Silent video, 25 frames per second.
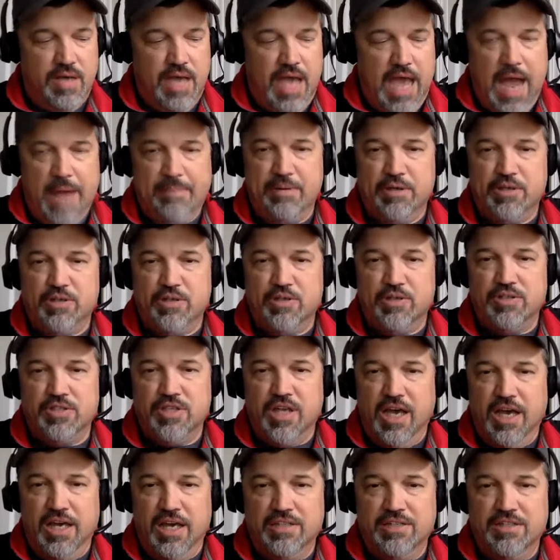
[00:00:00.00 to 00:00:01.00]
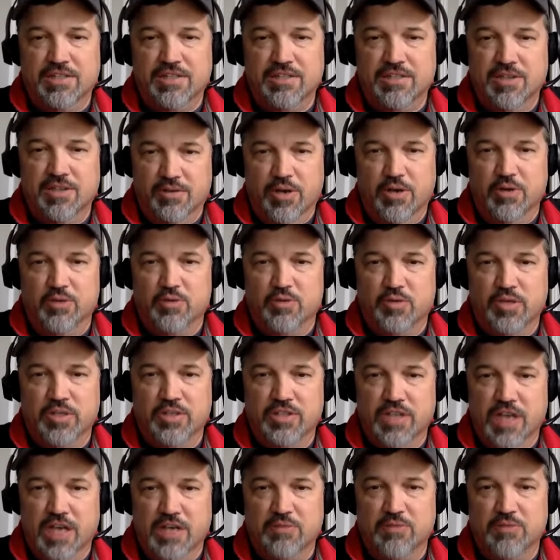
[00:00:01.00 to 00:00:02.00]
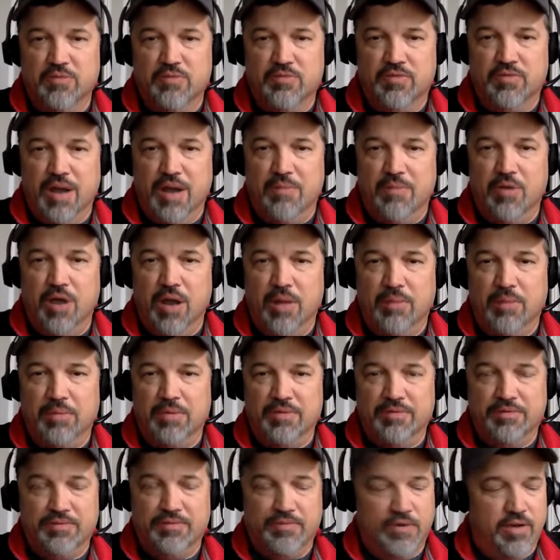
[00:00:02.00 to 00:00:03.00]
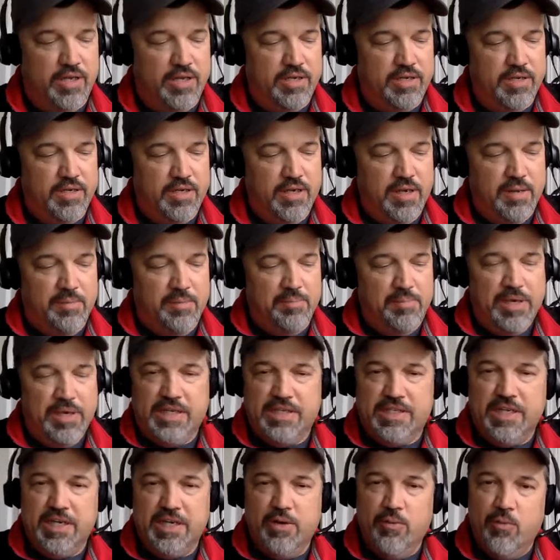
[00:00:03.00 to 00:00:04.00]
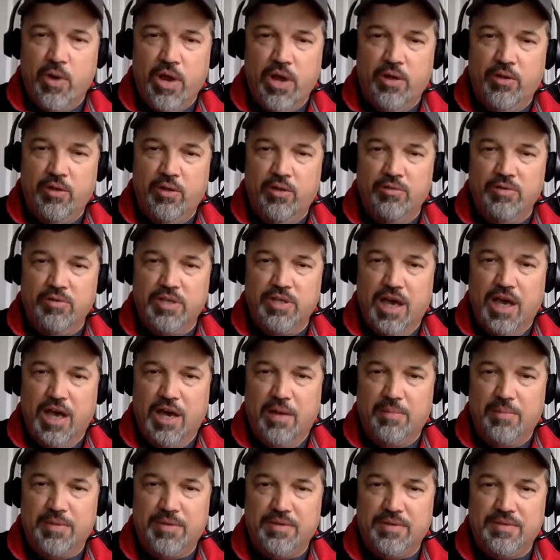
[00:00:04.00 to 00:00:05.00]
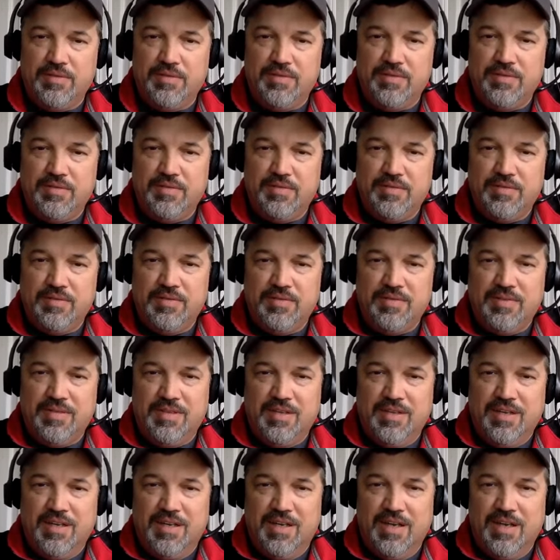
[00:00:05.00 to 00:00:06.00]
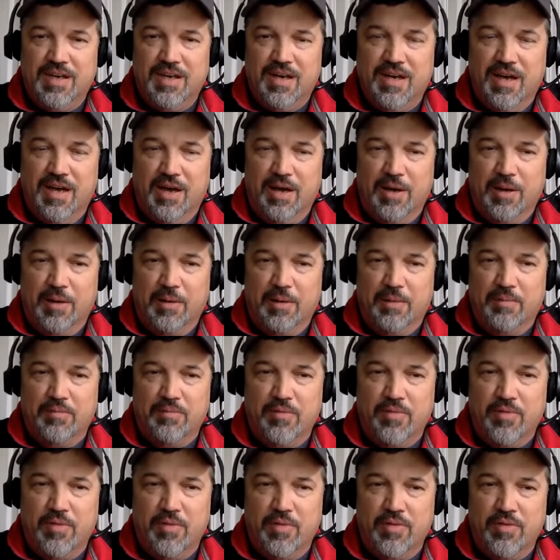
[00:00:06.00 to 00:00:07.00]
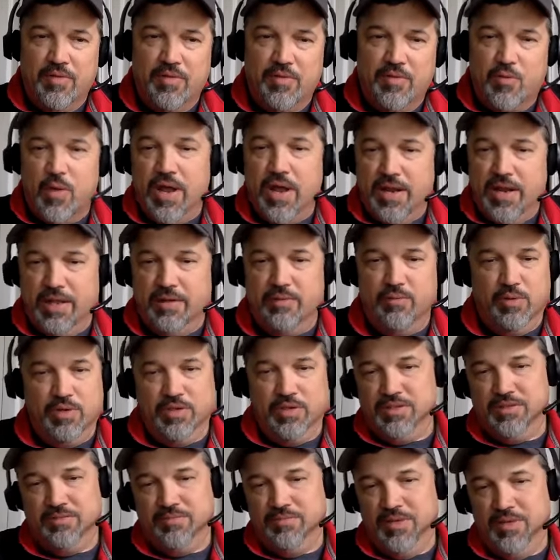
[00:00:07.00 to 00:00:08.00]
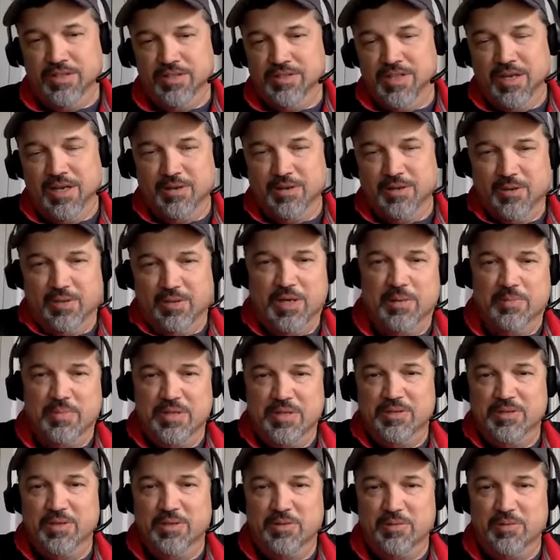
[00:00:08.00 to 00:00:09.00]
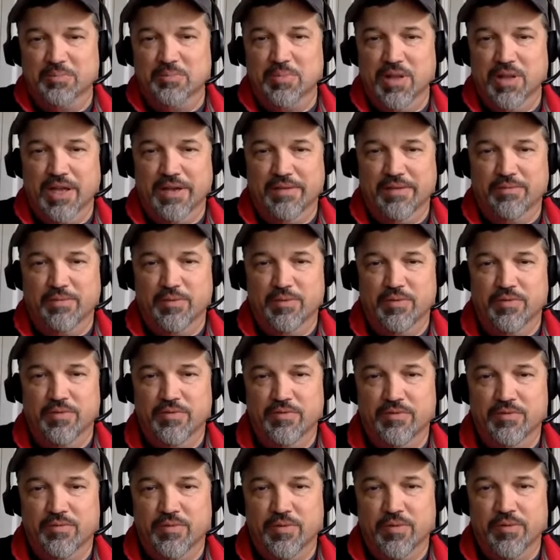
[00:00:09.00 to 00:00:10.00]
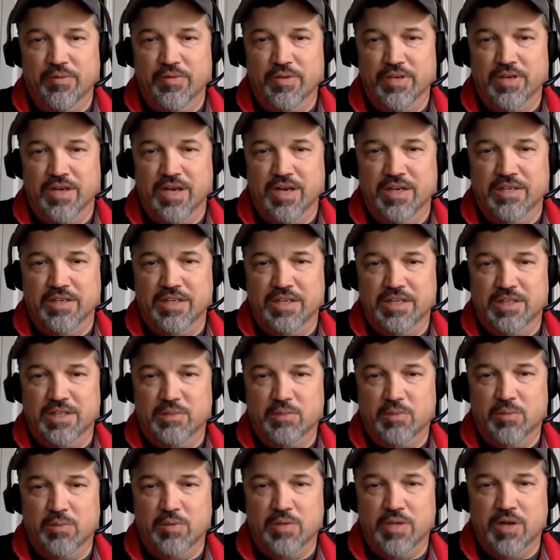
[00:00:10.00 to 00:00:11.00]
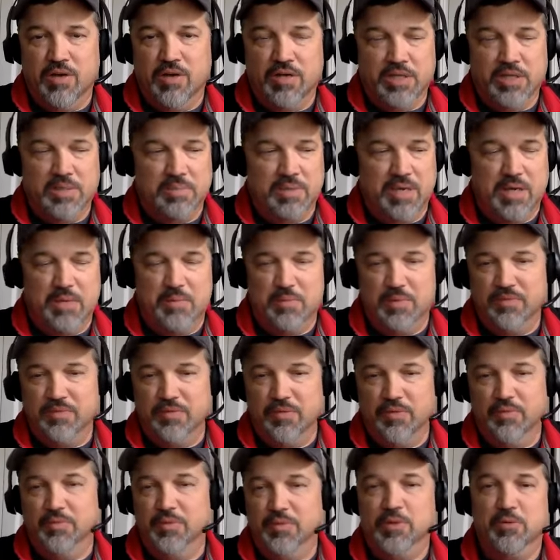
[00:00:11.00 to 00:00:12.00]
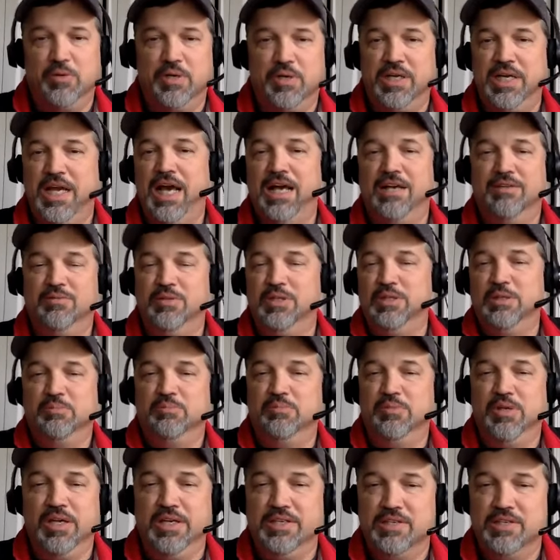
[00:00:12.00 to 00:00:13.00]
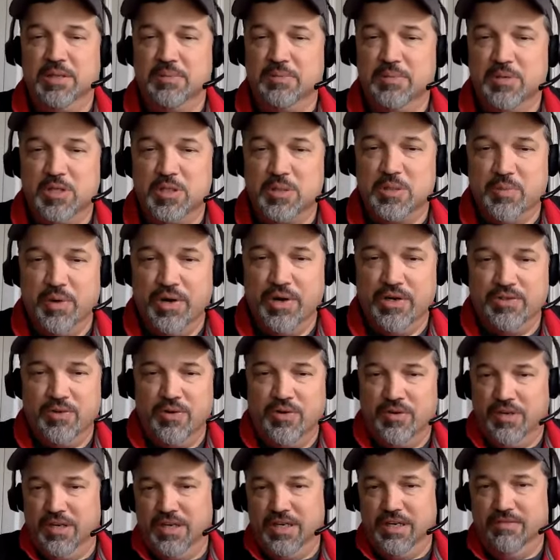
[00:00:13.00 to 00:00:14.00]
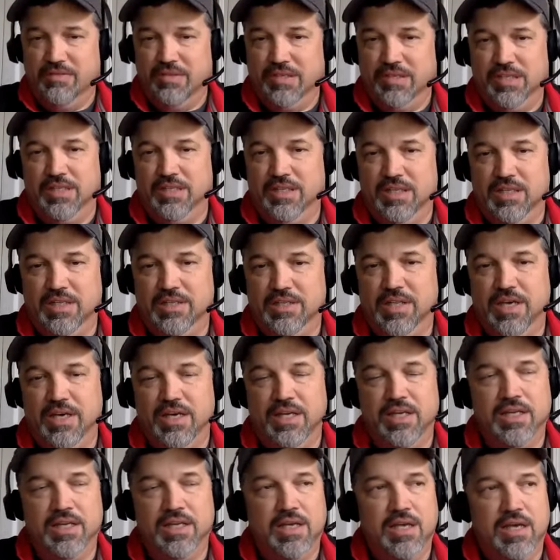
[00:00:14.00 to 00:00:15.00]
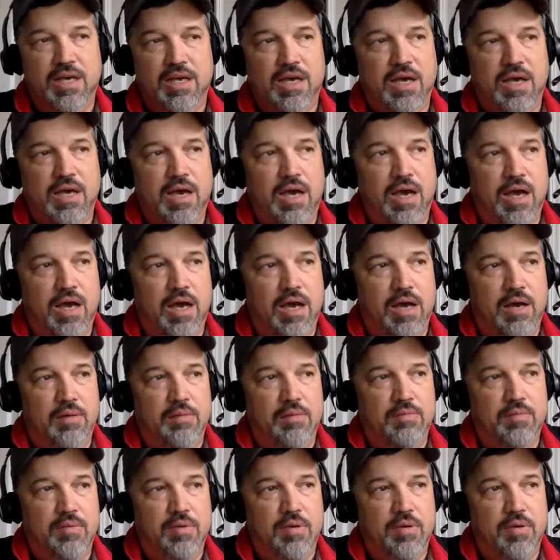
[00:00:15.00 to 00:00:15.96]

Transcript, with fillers: aperture sights, you know, ghost ring sights with fiber optic front, Picatinny rail on top, uh, threaded, which that's not going to come into play for the for the context of what we're talking about, but for you, you can easily put a suppressor on it, everything like that. Uh,